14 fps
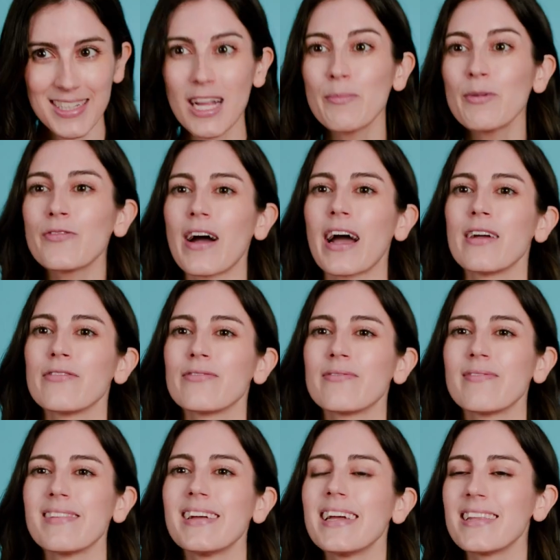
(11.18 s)
Number 5,
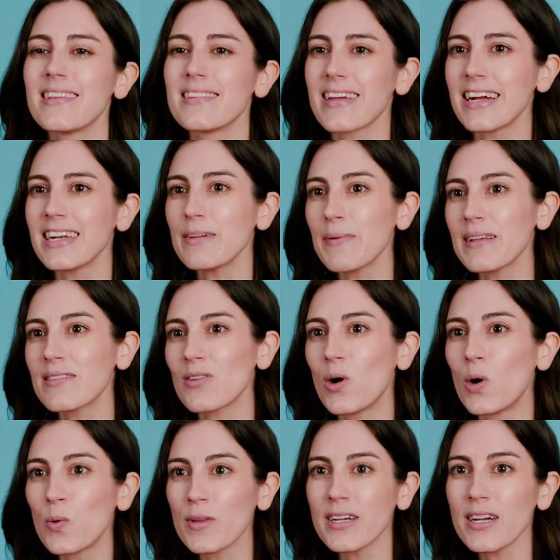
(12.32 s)
designing based
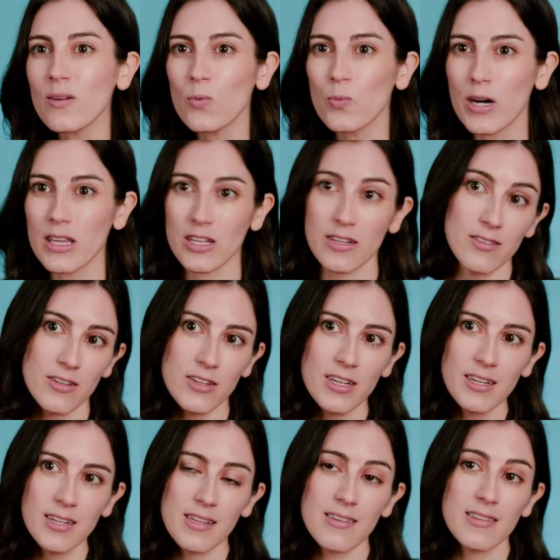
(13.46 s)
only on what looks
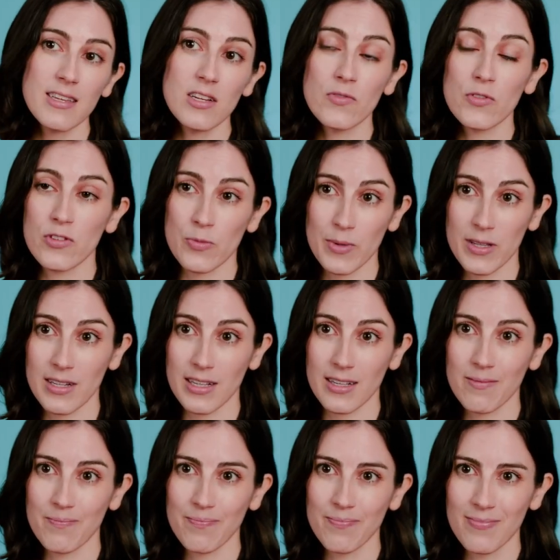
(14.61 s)
good instead of usability.